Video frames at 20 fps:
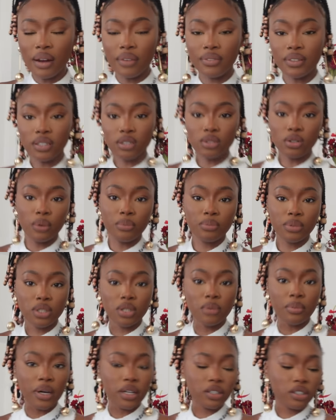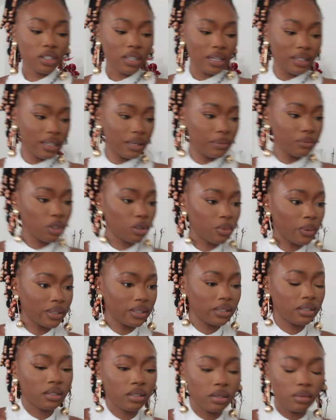love this top too much. And then I'm just wearing
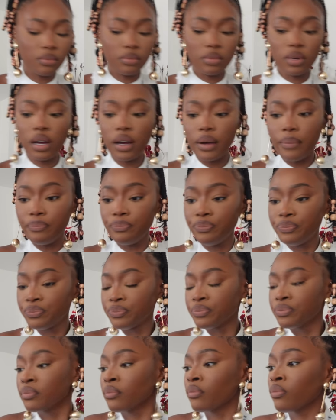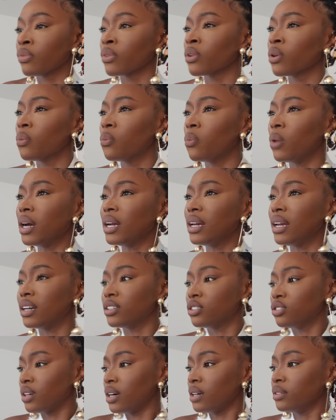some wide leg
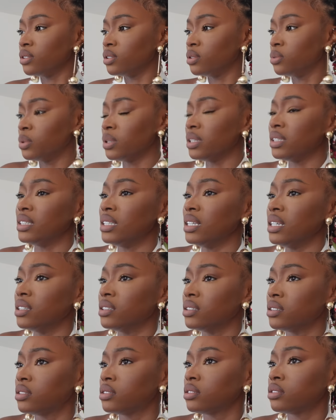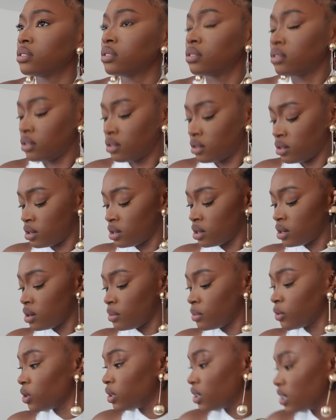trousers. What is this?
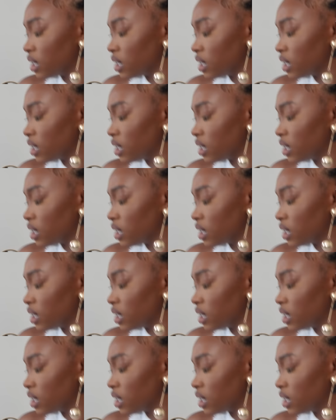I've got